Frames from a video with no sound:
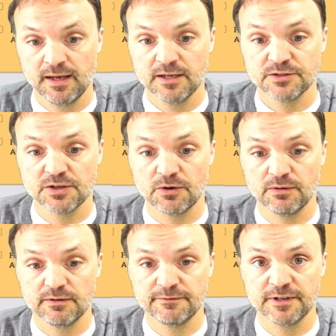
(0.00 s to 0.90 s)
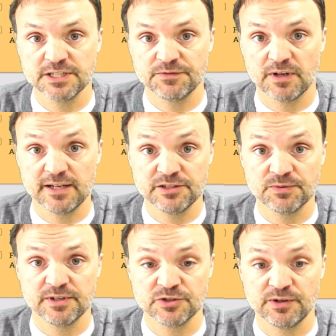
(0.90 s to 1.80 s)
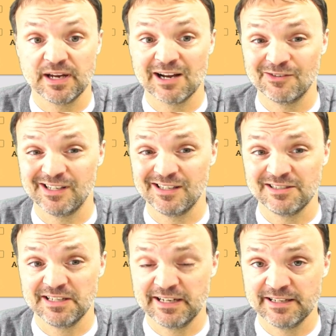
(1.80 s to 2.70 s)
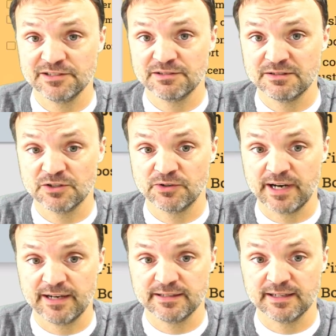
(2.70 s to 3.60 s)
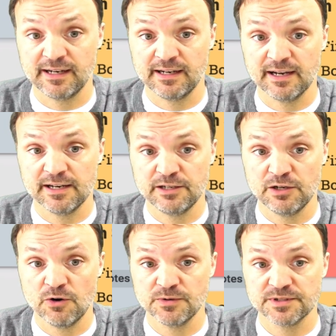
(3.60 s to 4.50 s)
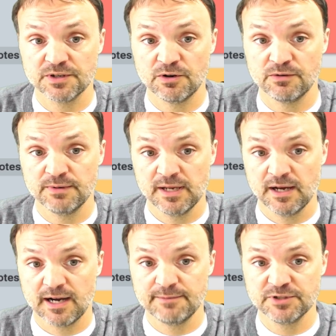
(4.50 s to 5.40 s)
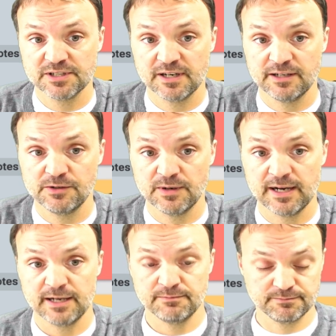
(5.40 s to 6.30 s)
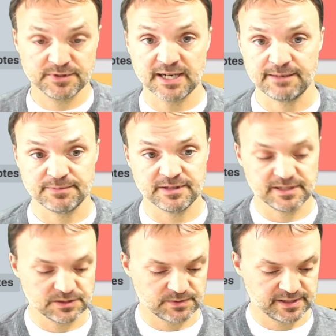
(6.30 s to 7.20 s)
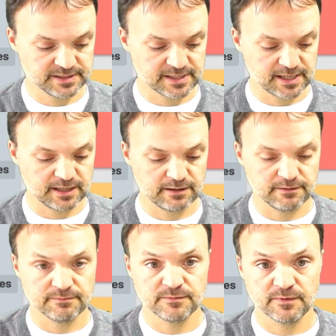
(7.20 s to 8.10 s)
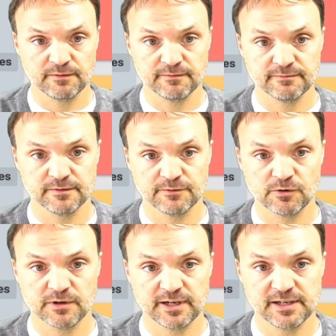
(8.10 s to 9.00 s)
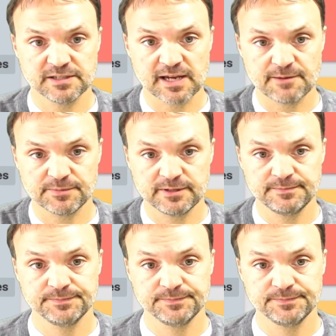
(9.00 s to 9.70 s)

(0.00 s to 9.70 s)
So first of all, I just want to show you how easy it is to create a uh, note. So I'm just going to uh, type in this one, say, for example